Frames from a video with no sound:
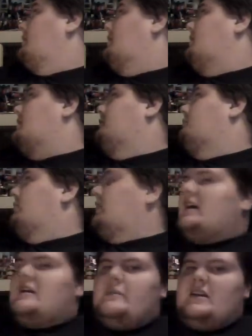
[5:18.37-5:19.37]
and
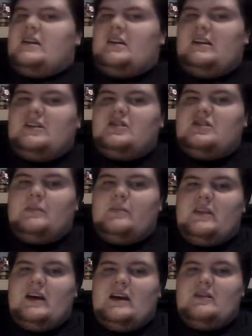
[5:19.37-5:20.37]
my animated collection up
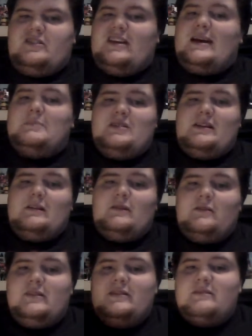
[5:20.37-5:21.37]
there, top
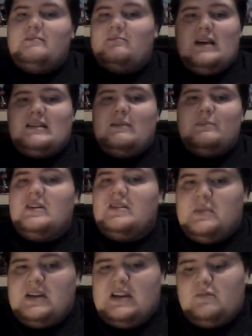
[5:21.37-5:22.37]
shelf, is not that big
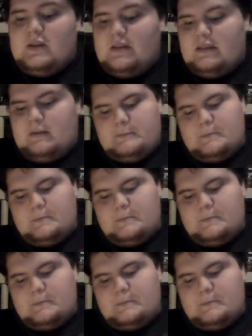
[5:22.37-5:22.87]
to begin with.